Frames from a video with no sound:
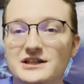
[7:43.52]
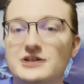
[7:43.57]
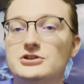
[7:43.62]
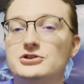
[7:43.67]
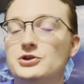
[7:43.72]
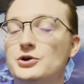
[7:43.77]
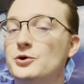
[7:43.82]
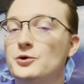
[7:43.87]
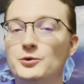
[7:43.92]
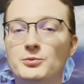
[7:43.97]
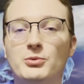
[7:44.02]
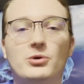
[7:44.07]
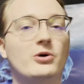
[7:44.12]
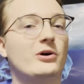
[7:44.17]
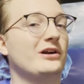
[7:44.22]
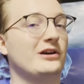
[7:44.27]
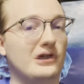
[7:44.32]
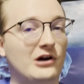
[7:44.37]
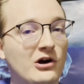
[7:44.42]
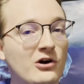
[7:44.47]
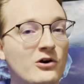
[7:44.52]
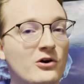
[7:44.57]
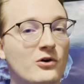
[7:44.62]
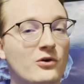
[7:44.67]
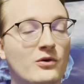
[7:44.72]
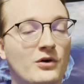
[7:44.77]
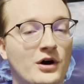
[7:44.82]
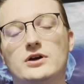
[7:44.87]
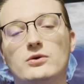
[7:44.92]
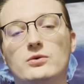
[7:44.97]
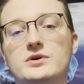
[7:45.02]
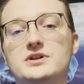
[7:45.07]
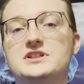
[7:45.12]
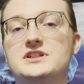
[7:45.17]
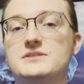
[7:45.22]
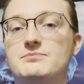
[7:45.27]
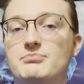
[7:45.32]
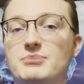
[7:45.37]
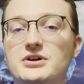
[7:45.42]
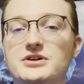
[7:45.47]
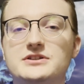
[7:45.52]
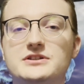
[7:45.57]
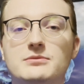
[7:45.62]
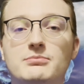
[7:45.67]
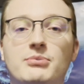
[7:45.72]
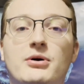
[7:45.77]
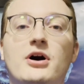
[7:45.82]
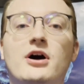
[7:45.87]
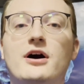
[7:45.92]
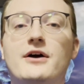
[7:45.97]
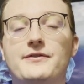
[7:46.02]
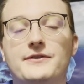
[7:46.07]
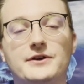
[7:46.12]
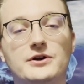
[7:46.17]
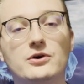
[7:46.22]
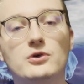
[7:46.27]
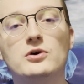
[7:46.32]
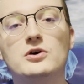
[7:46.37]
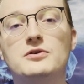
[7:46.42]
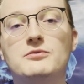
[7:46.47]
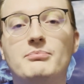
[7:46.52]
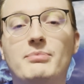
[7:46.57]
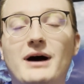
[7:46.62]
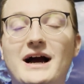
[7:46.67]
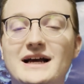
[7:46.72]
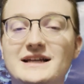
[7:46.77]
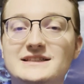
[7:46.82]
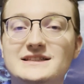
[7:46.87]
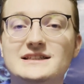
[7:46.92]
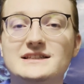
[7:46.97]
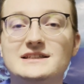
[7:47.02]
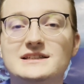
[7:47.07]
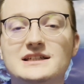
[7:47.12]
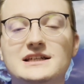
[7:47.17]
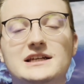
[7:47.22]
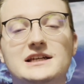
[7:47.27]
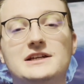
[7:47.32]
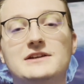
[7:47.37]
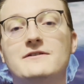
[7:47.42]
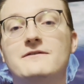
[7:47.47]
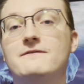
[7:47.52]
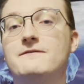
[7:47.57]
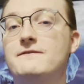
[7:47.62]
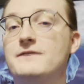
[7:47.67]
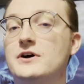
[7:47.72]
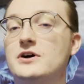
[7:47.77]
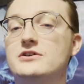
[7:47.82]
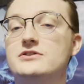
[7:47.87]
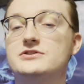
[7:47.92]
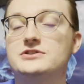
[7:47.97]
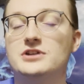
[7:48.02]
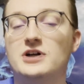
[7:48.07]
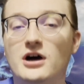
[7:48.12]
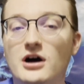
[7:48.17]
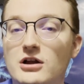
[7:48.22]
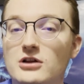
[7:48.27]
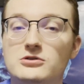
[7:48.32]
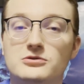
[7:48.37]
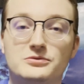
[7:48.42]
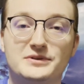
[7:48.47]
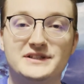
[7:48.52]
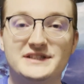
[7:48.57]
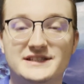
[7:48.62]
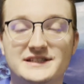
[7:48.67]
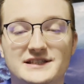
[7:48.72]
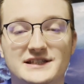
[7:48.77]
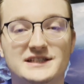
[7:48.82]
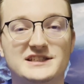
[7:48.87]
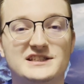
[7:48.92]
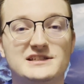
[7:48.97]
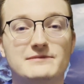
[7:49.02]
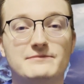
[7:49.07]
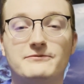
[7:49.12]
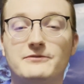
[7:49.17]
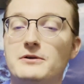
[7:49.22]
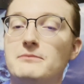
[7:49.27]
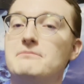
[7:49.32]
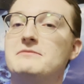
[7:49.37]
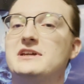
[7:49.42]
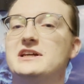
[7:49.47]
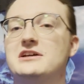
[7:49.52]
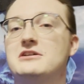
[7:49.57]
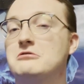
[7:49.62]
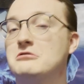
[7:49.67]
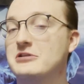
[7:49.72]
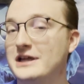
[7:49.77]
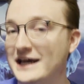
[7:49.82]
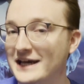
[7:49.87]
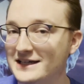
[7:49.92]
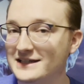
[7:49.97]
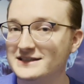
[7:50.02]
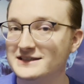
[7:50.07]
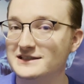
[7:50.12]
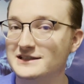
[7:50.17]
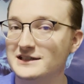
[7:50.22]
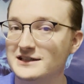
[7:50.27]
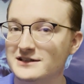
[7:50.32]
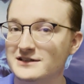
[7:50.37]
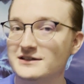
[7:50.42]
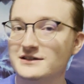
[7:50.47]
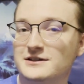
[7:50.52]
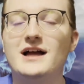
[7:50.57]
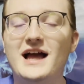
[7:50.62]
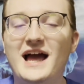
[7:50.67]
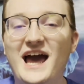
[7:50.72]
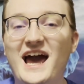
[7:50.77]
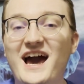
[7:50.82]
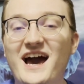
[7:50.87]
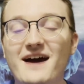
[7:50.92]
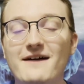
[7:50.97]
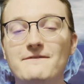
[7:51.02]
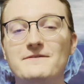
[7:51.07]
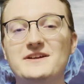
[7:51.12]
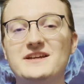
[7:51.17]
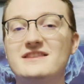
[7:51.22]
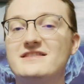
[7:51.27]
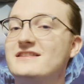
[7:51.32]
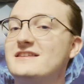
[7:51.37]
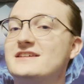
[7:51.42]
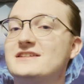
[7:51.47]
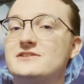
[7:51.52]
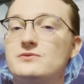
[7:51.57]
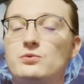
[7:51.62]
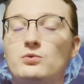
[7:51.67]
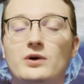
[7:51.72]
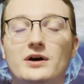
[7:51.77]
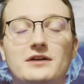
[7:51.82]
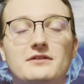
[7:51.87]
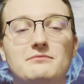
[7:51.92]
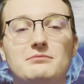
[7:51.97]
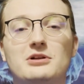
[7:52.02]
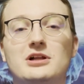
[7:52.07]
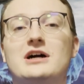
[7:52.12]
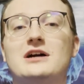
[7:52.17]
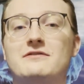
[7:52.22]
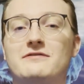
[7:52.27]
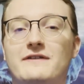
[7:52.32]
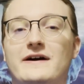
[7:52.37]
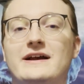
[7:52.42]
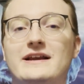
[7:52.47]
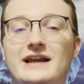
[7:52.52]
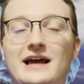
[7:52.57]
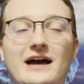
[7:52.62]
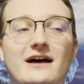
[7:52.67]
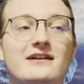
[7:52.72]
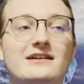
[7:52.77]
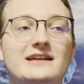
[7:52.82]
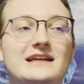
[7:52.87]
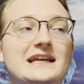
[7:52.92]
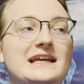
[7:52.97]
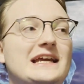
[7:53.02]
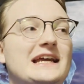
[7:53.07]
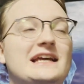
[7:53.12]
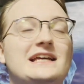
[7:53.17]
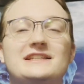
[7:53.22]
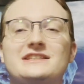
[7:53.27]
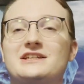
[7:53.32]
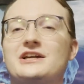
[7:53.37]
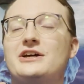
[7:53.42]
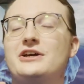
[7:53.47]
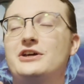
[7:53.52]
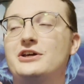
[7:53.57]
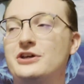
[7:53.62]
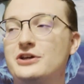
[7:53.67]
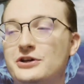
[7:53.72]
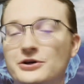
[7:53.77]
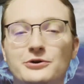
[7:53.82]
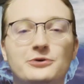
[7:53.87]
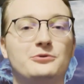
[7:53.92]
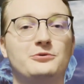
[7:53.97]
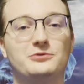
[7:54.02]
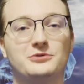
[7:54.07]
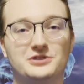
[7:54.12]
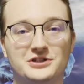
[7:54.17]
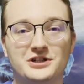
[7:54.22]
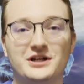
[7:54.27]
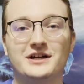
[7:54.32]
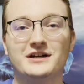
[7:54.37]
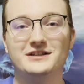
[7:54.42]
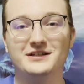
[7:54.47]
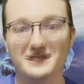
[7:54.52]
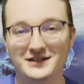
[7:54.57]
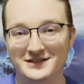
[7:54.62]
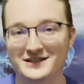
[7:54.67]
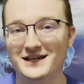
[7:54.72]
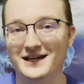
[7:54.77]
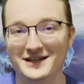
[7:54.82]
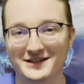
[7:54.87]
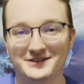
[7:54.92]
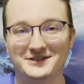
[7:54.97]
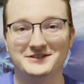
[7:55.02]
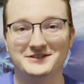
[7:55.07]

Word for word: 2.0, which is built upon the old Byzantine fault tolerance system from Neo Legacy having this one block finality is huge, to say the